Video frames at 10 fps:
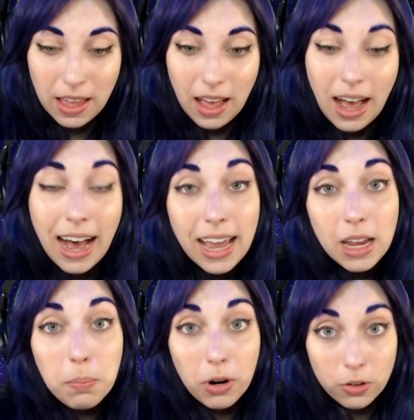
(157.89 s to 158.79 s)

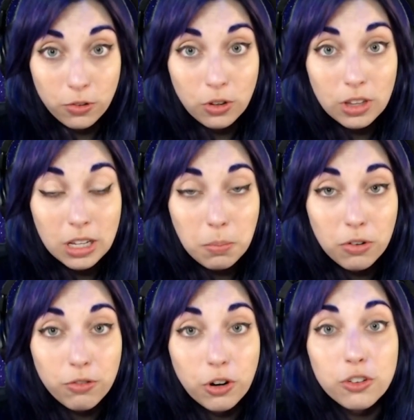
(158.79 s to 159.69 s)
I personally
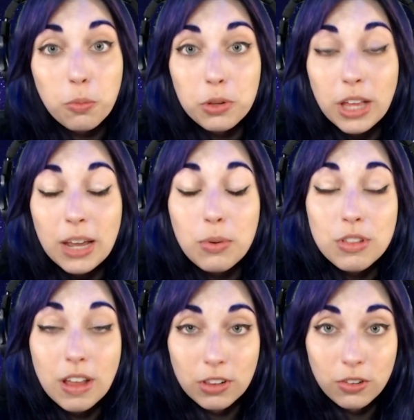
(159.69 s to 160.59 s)
prefer to play with
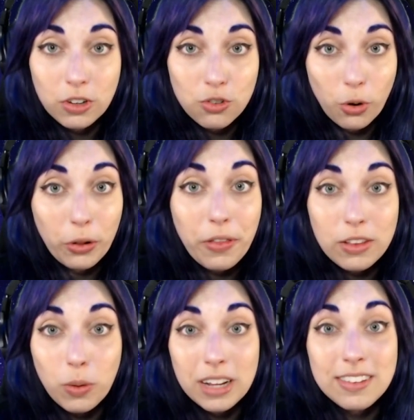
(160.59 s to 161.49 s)
leverless controller.
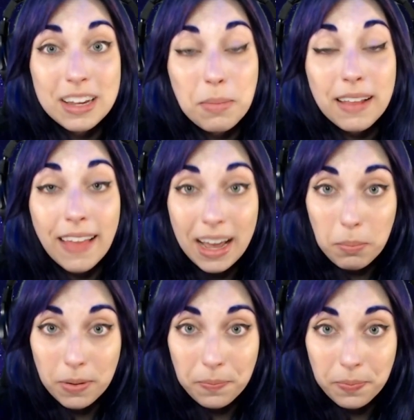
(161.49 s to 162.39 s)
That's why it's in my
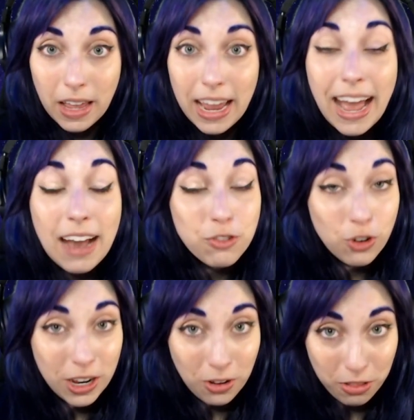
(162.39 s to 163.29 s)
lap. I have
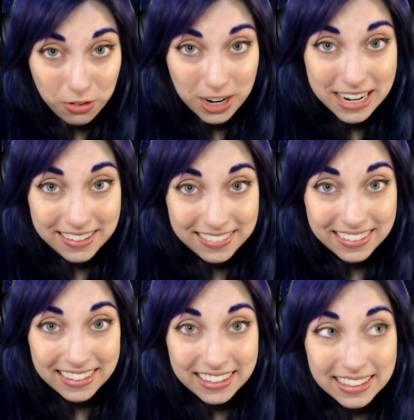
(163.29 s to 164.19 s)
tried all three,
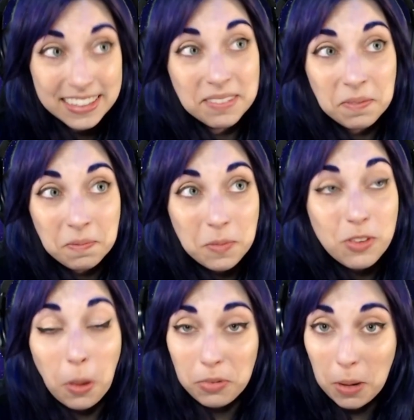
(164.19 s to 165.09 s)

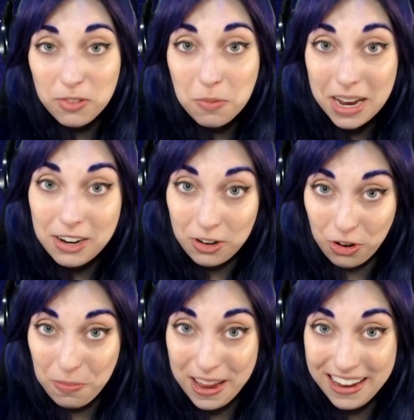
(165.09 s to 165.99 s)
sometimes to my
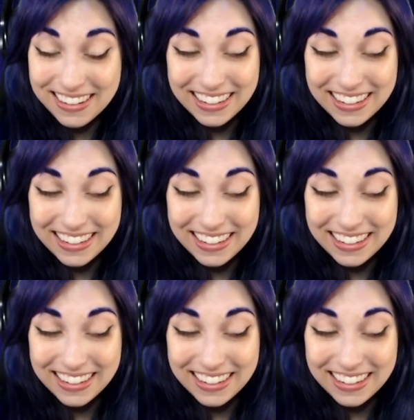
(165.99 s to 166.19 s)
detriment.